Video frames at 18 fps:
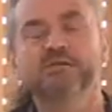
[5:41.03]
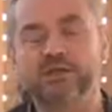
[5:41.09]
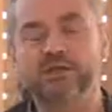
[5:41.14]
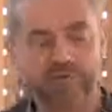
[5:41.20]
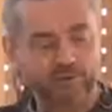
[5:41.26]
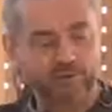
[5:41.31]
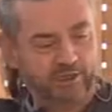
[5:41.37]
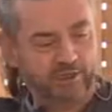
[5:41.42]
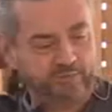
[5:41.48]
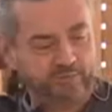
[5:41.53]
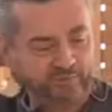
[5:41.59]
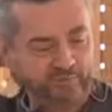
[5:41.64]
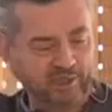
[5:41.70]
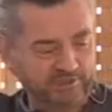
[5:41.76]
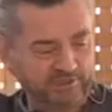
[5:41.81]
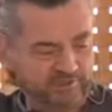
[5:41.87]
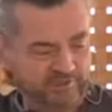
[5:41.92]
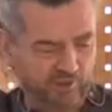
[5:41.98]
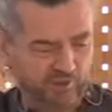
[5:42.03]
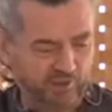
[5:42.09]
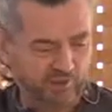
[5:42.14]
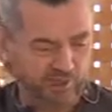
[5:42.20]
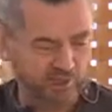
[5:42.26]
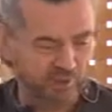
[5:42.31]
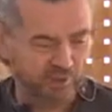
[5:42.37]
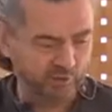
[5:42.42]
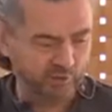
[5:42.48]
So yes, I'm
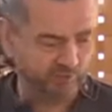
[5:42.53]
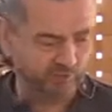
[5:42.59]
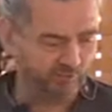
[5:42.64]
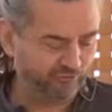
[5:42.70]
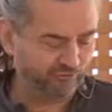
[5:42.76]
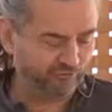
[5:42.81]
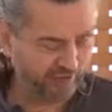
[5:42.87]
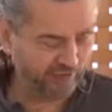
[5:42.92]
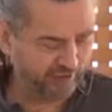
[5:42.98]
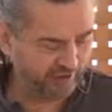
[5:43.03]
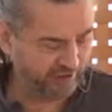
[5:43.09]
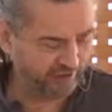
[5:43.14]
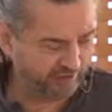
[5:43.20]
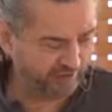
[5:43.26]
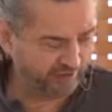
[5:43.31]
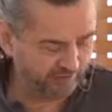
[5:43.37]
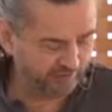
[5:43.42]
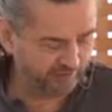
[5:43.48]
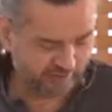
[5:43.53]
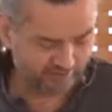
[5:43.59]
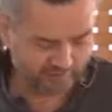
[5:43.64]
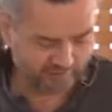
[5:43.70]
thinking of